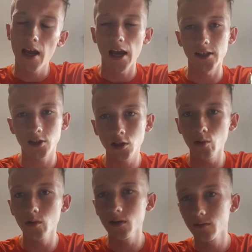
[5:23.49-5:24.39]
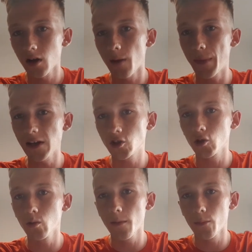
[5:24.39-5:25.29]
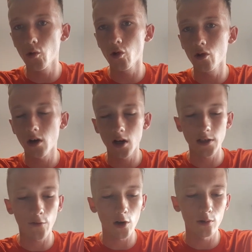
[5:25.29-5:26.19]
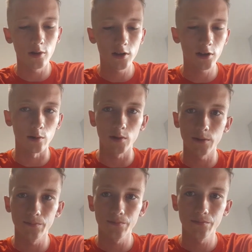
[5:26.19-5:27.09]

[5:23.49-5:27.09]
And soon, I bet you, more are to follow suit.